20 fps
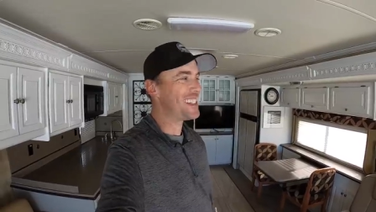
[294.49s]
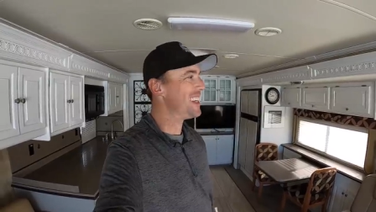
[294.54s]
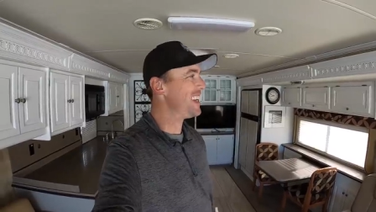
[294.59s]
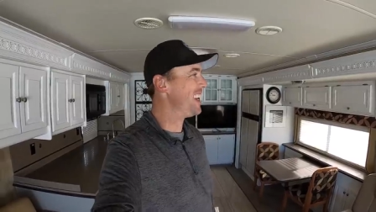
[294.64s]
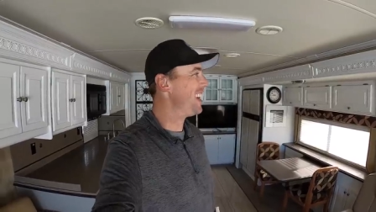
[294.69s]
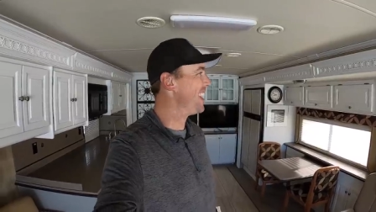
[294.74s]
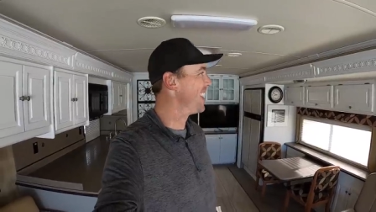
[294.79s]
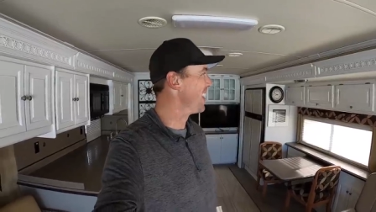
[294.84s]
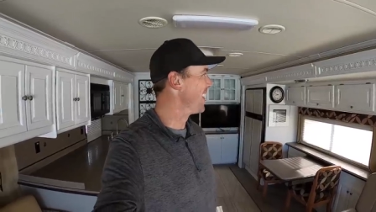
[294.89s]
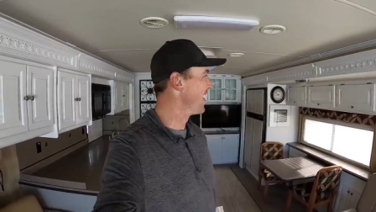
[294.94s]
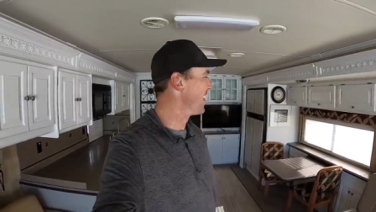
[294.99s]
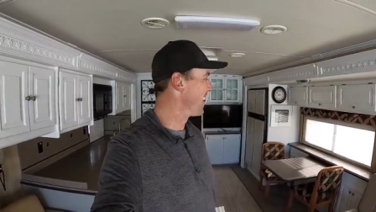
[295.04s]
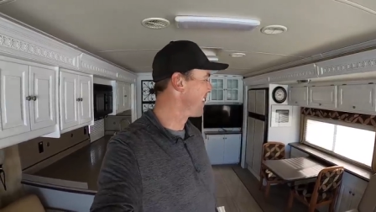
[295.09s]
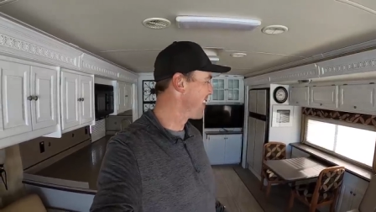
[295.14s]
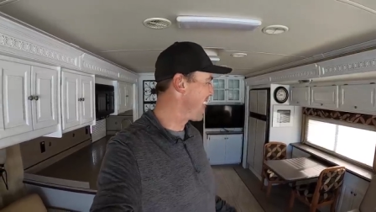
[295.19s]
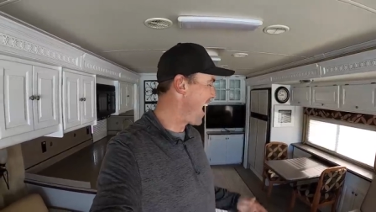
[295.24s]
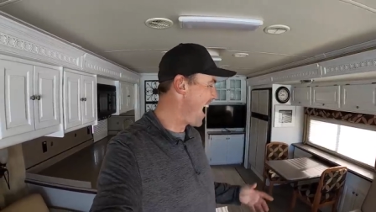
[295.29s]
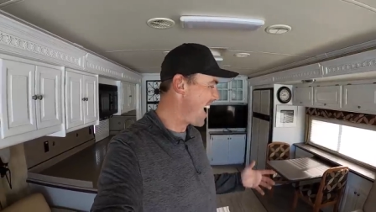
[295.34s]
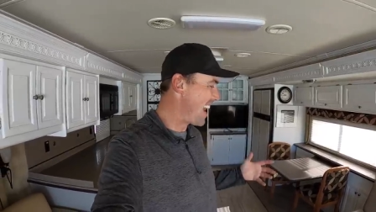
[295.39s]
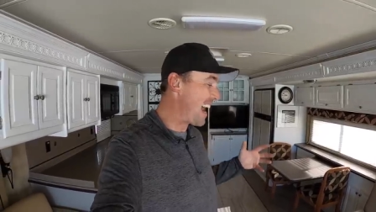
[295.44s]
in here
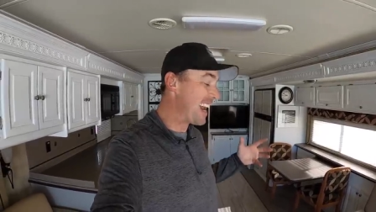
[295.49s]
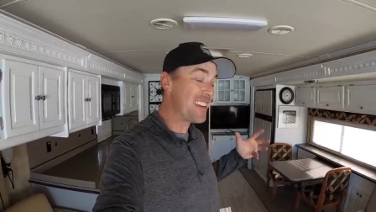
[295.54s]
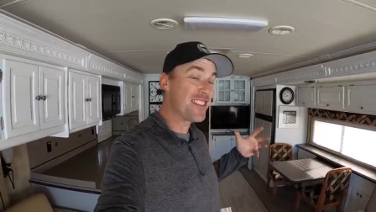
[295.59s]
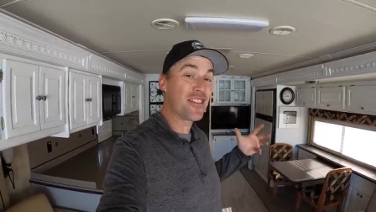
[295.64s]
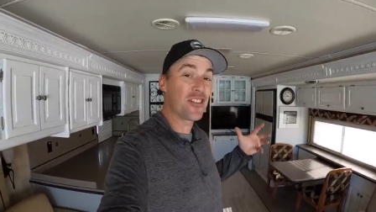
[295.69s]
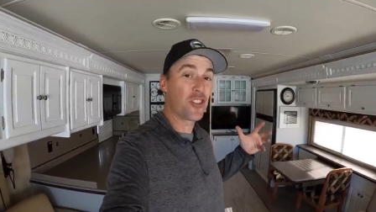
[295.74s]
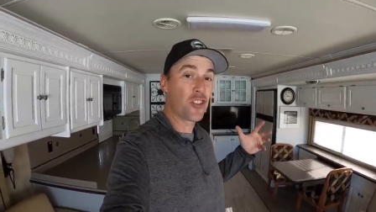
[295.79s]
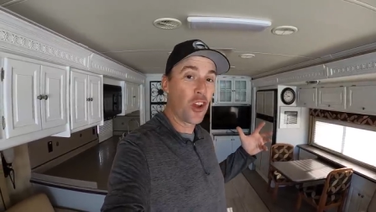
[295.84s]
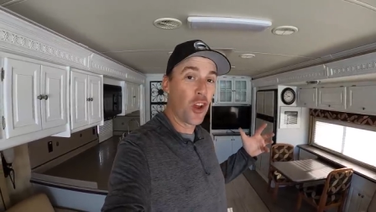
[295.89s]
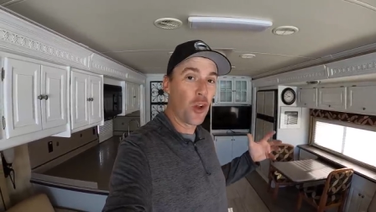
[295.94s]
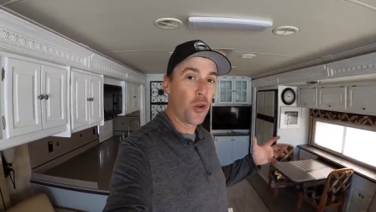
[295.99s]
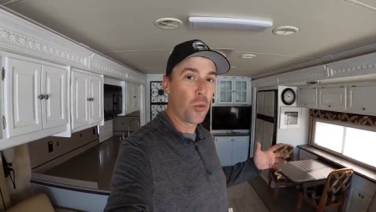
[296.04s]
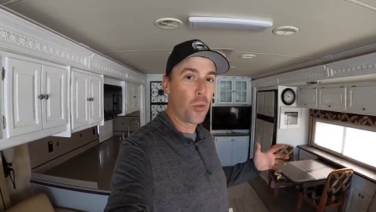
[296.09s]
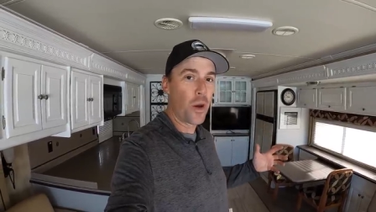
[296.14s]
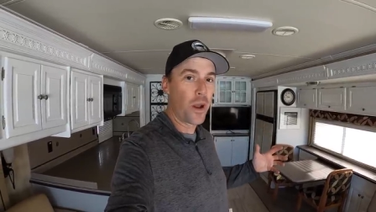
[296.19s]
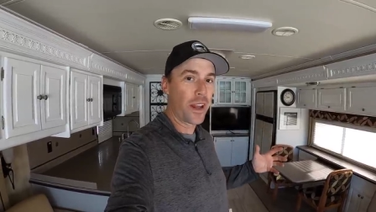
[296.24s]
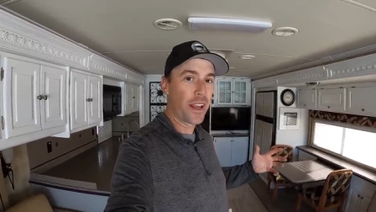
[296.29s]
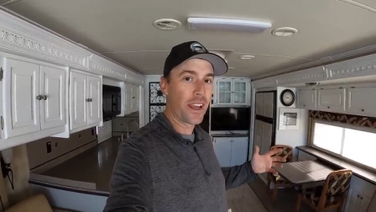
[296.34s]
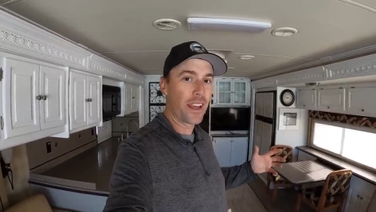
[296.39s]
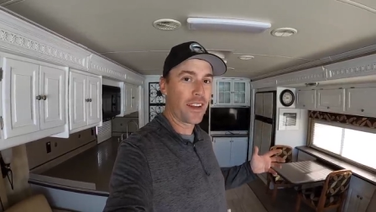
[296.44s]
that I still
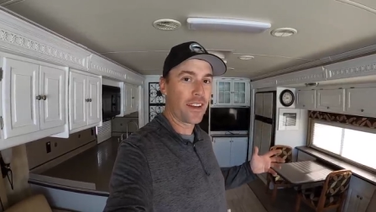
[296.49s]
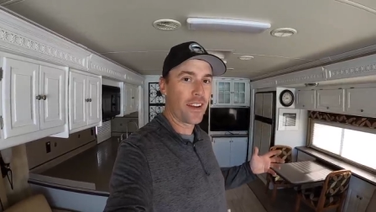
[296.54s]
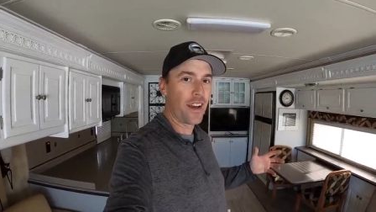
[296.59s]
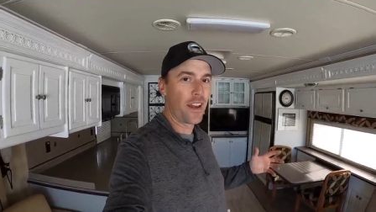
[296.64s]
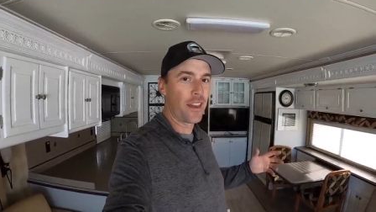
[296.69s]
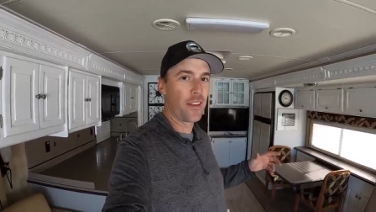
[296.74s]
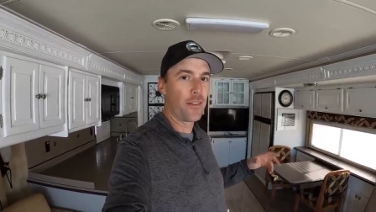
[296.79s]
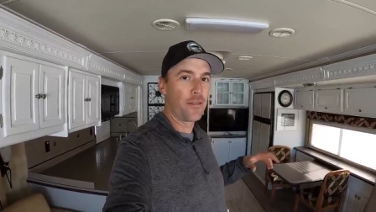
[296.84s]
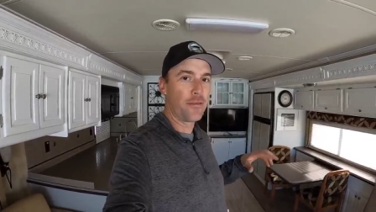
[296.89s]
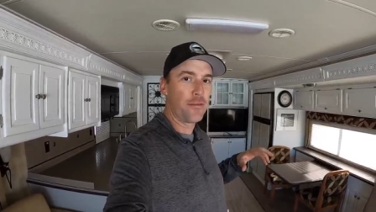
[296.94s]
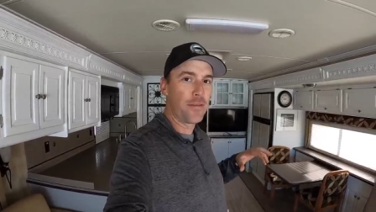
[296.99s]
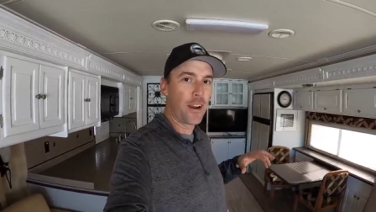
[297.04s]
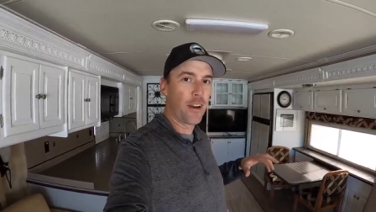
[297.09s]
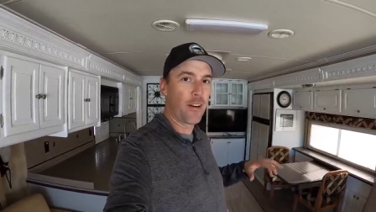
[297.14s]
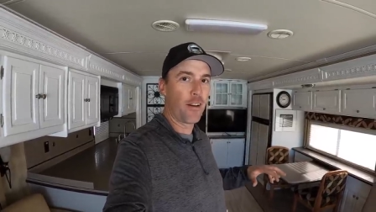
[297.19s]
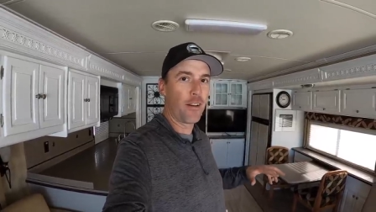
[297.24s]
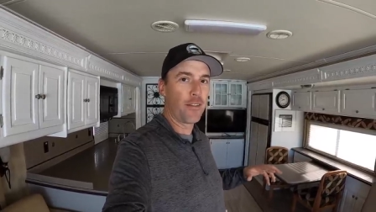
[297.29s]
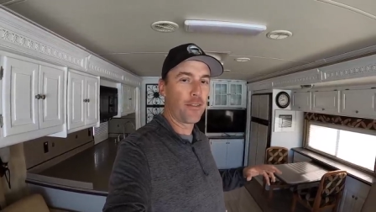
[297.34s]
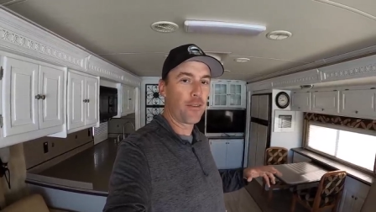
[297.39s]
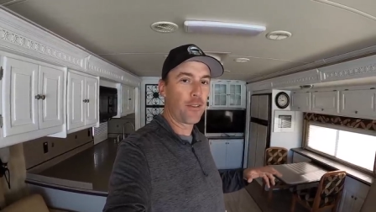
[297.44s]
want to get done. The
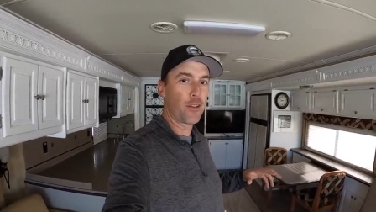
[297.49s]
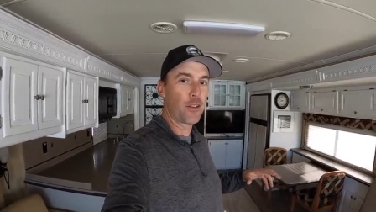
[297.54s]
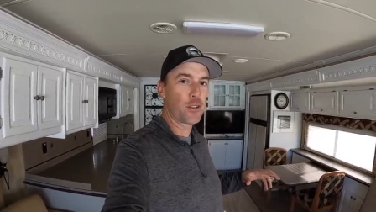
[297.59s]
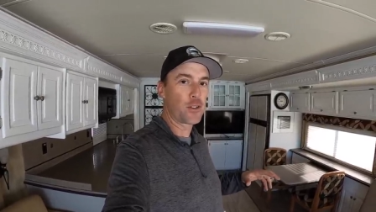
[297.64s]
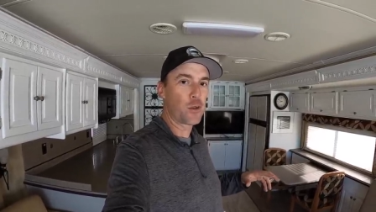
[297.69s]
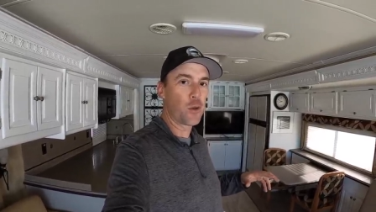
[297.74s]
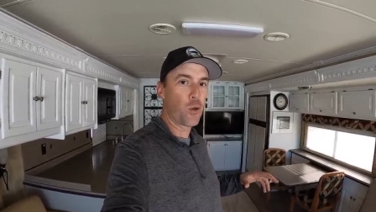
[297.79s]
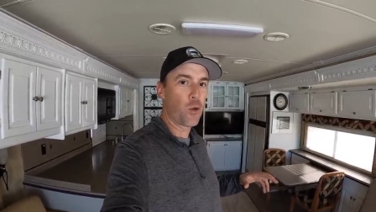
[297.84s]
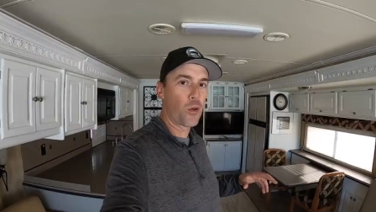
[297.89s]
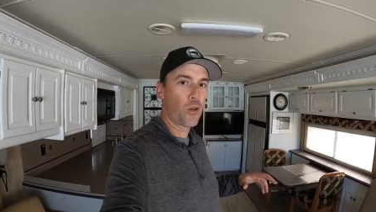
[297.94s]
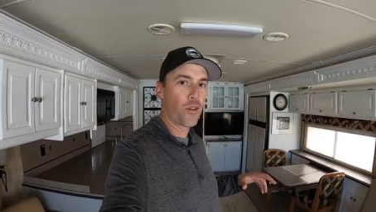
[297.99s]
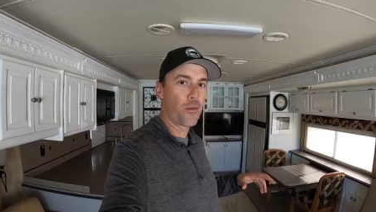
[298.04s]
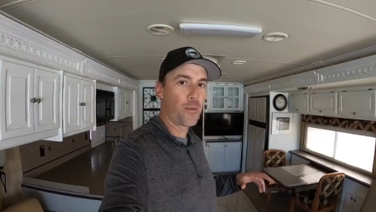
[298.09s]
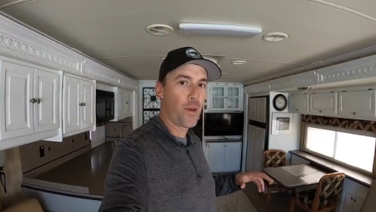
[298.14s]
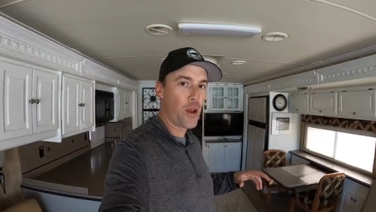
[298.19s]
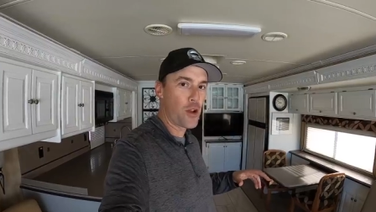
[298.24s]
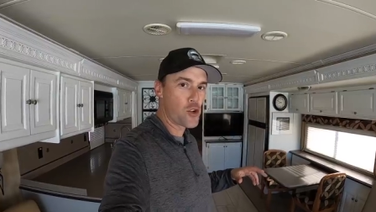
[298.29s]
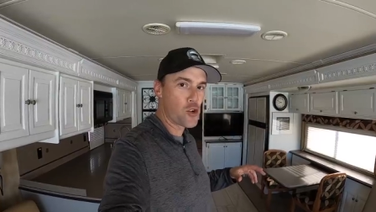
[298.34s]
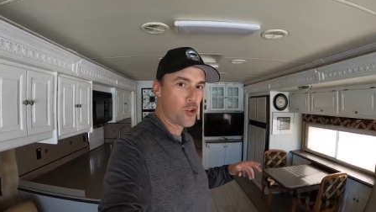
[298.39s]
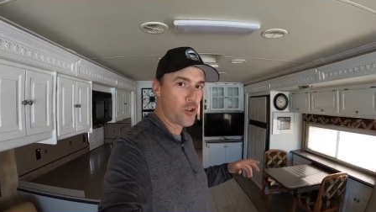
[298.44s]
very first order
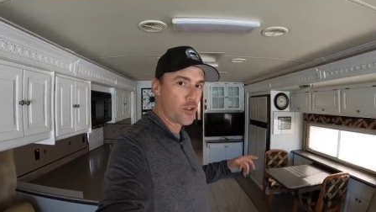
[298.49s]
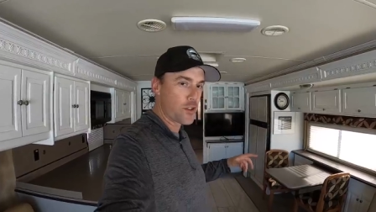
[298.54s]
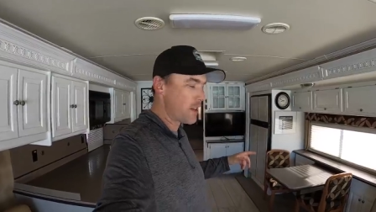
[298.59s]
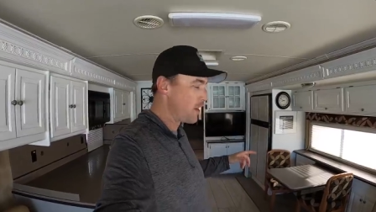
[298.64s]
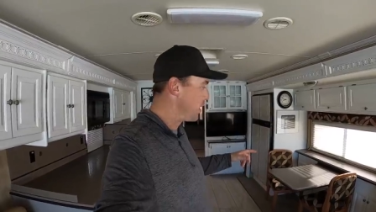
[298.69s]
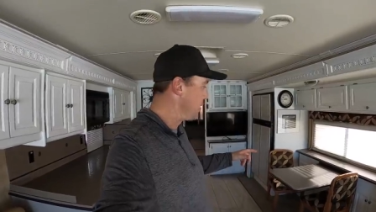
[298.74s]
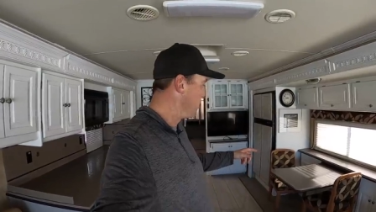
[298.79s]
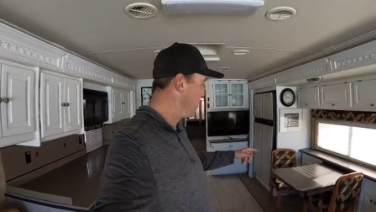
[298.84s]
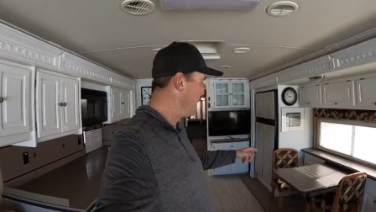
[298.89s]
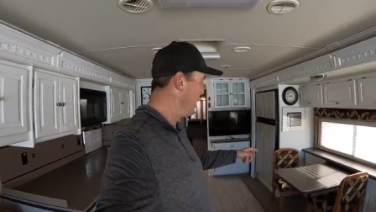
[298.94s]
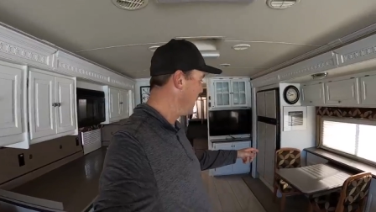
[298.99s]
measure is going to